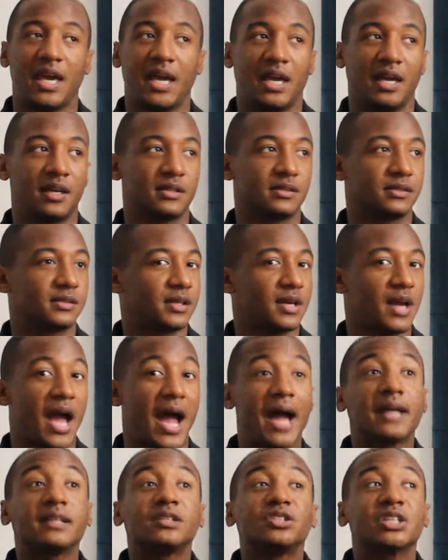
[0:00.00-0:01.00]
Can't.
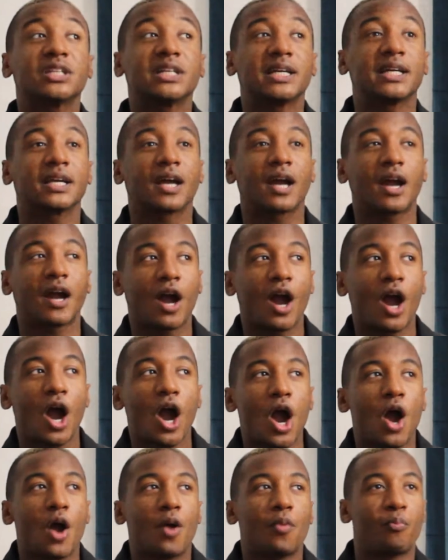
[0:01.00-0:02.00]
I drink
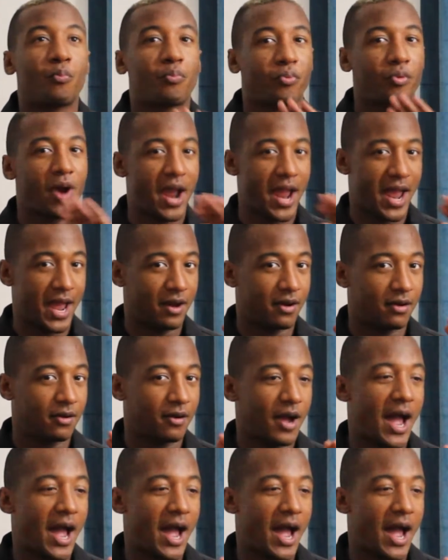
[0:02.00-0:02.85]
brown.